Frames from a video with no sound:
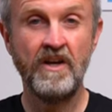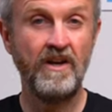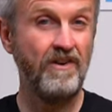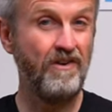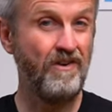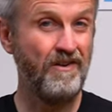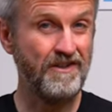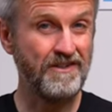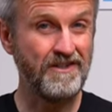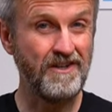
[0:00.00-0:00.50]
A
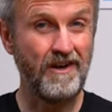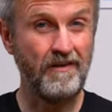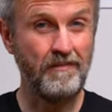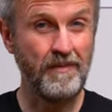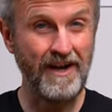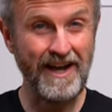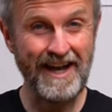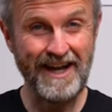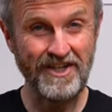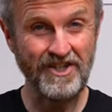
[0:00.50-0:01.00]
lot of the time
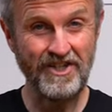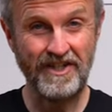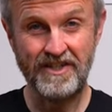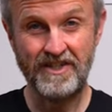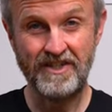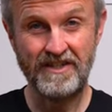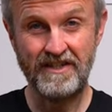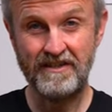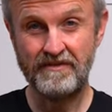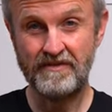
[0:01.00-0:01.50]
I actually
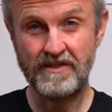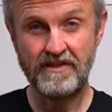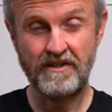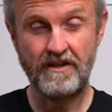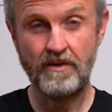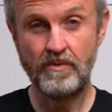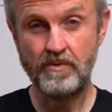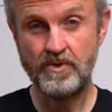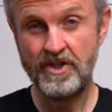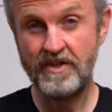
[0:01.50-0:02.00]
just lifted the
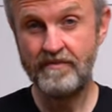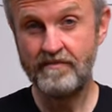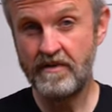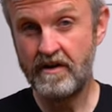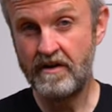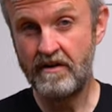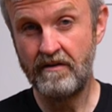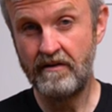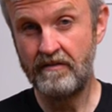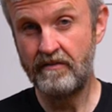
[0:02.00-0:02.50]
whole chin
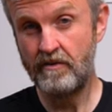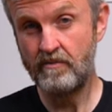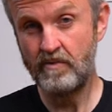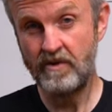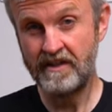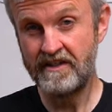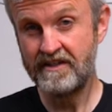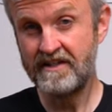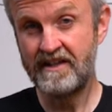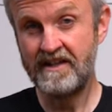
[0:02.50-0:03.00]
bar if I
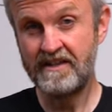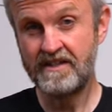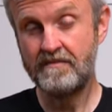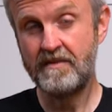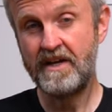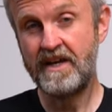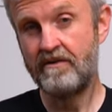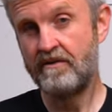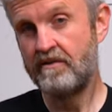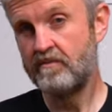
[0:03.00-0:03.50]
wanted to let some
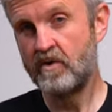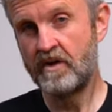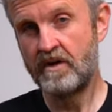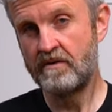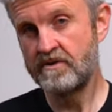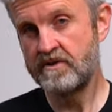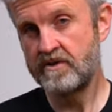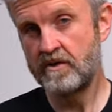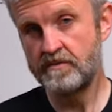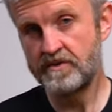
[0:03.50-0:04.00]
air in while I
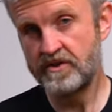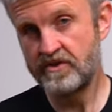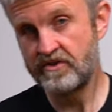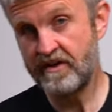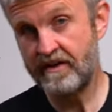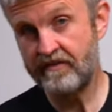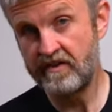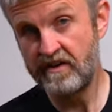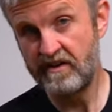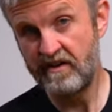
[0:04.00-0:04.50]
was stopped at
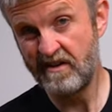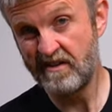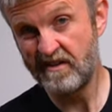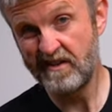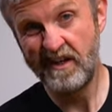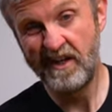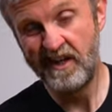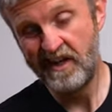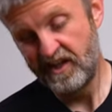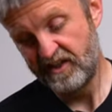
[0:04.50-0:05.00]
traffic
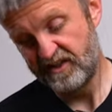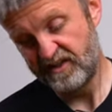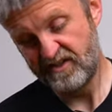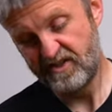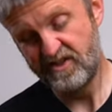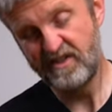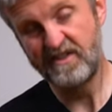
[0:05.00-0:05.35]
lights, because it's